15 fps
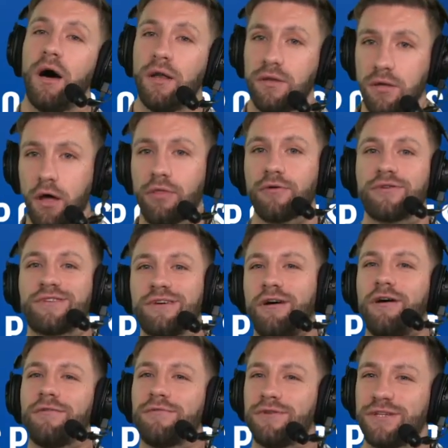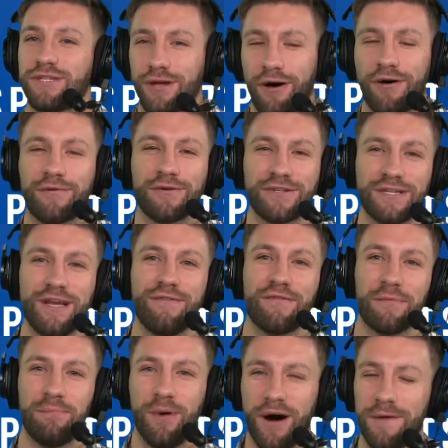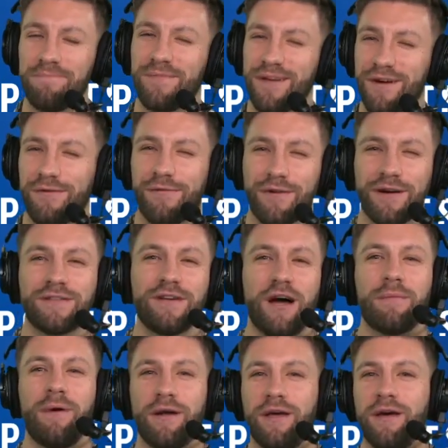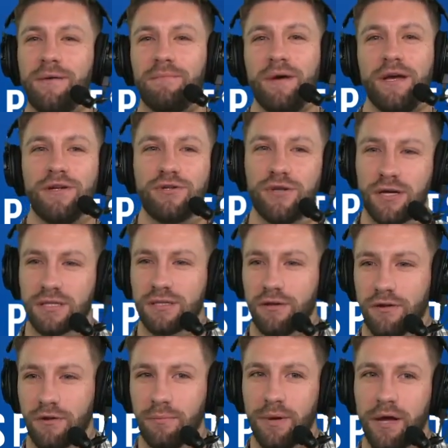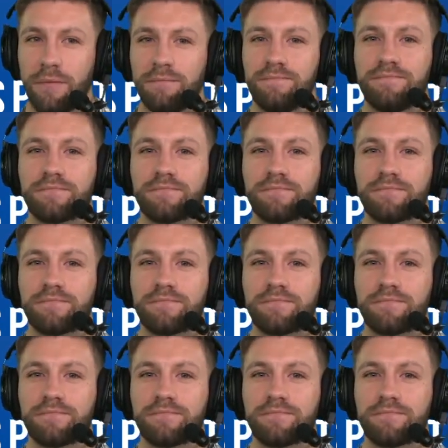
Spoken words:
another solid receiver, but we're going to talk about him in just a little bit.